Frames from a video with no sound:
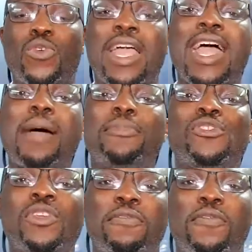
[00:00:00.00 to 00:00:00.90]
We're happy
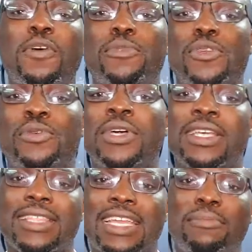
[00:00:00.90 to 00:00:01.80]
to inform you
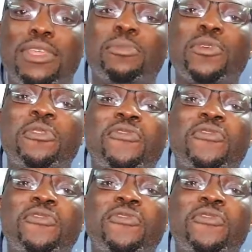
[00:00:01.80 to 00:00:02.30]
that the minimum